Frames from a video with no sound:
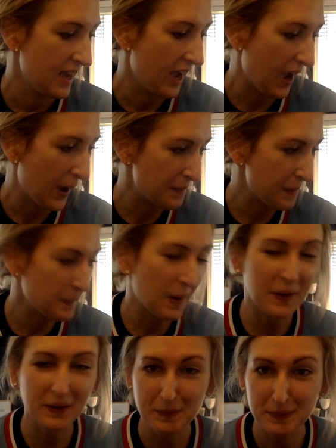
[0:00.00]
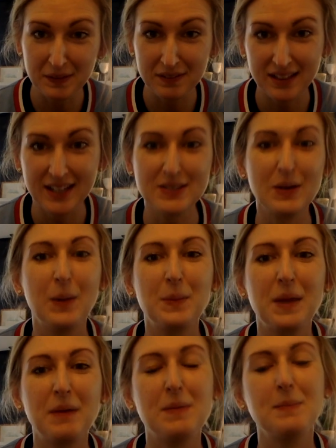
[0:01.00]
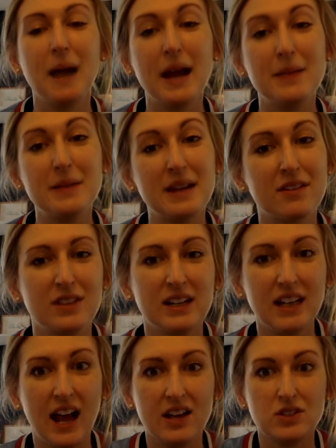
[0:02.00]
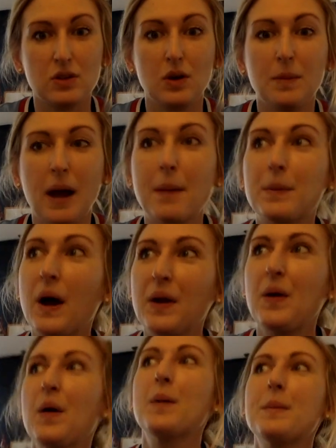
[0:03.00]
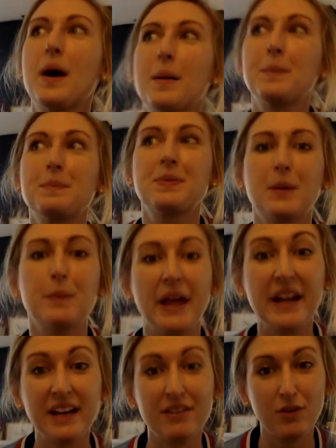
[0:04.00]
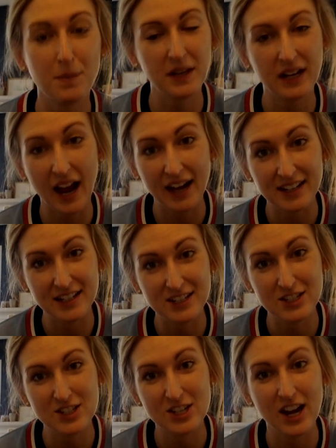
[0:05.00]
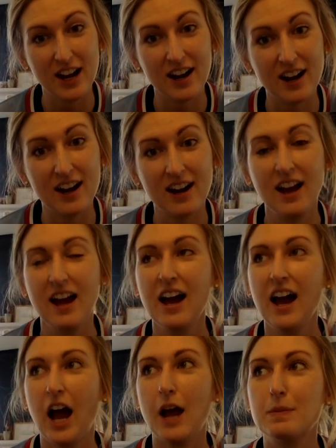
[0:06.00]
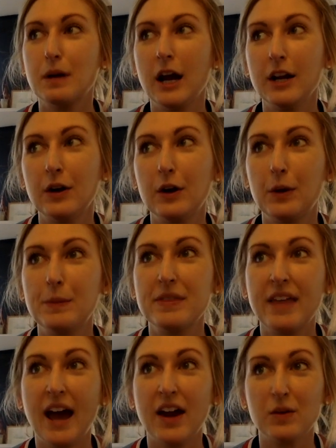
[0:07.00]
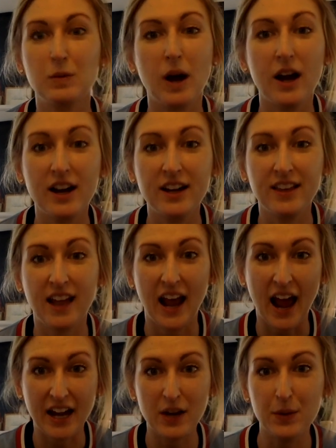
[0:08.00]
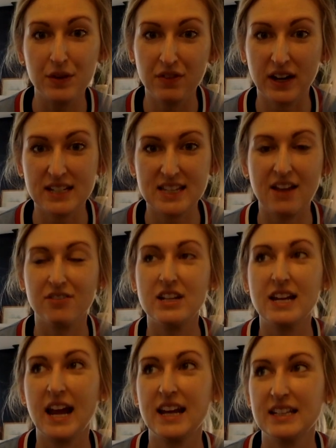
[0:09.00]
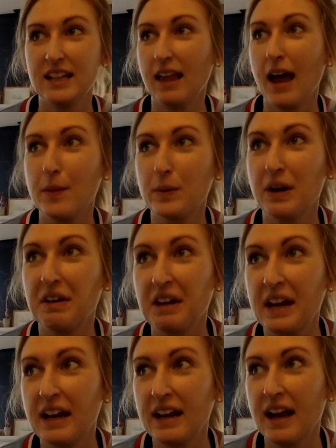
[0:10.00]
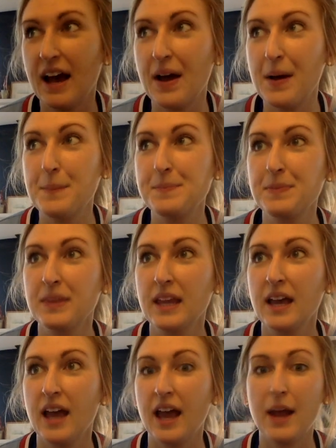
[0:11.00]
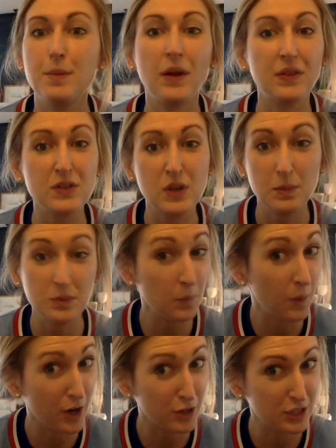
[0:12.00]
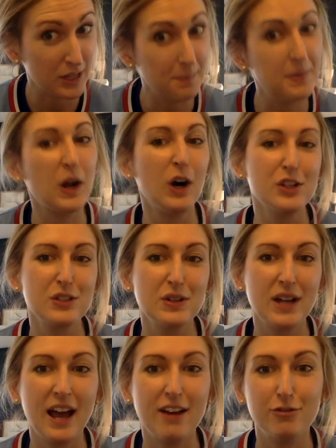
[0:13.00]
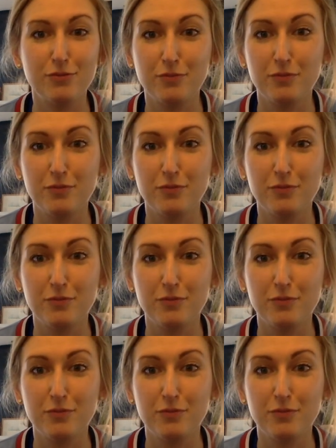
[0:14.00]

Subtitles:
I brought a couple of things home that remind me of the classroom. I brought home the blanket from the kindness chair. I brought home that rug that Addie would fix every day in the library. And I brought those home to wash them, but also to have